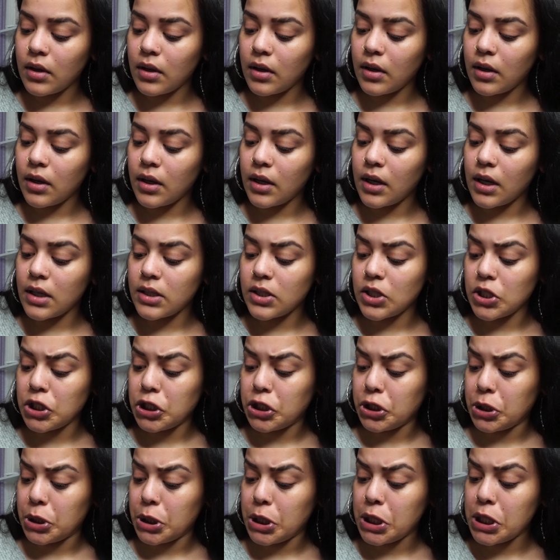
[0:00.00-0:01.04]
And I just
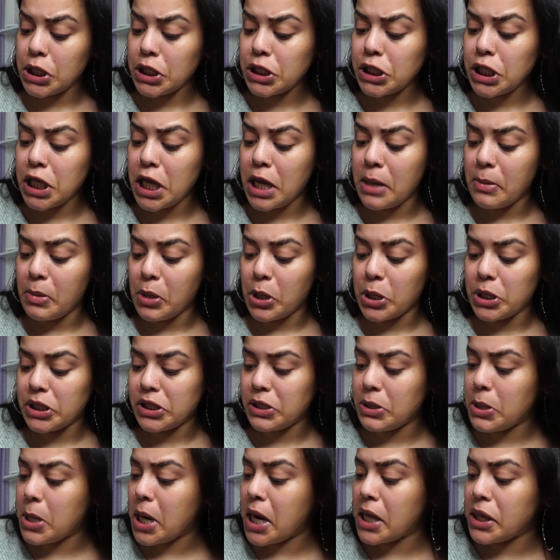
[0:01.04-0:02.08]
dirty the table. Is
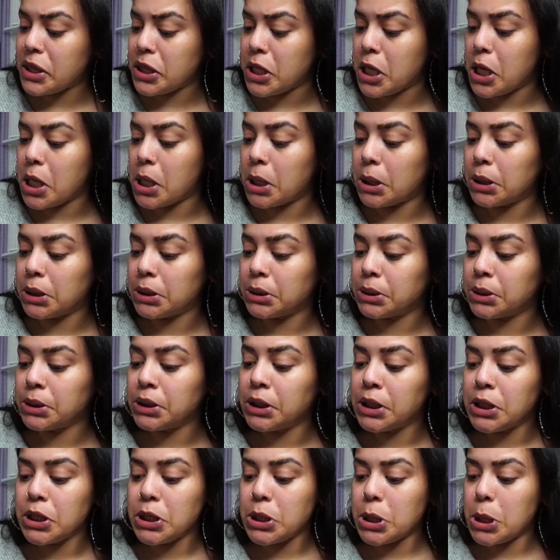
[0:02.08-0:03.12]
it right there?
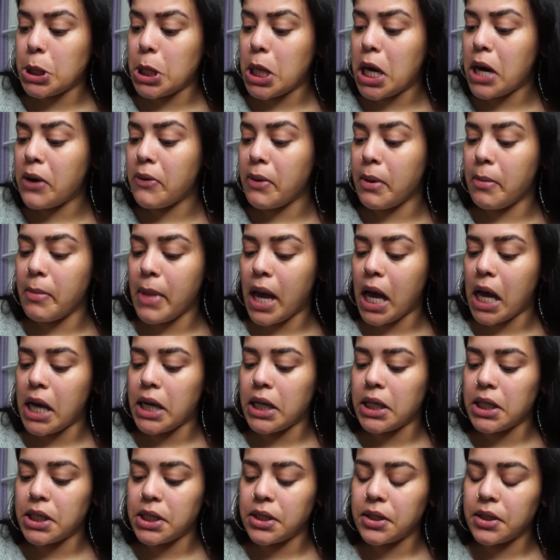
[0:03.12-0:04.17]
Don't worry about
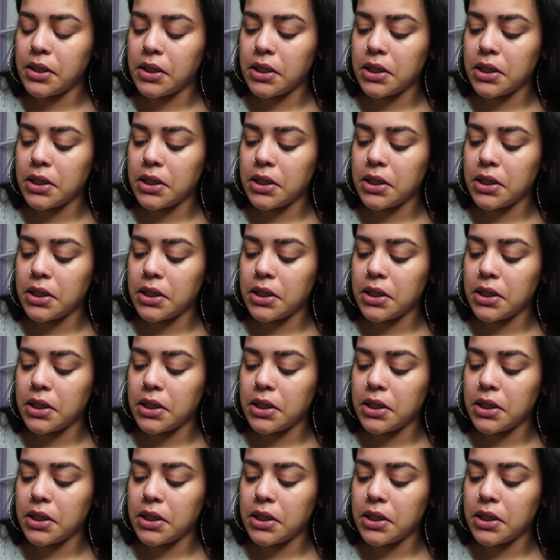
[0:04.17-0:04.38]
it.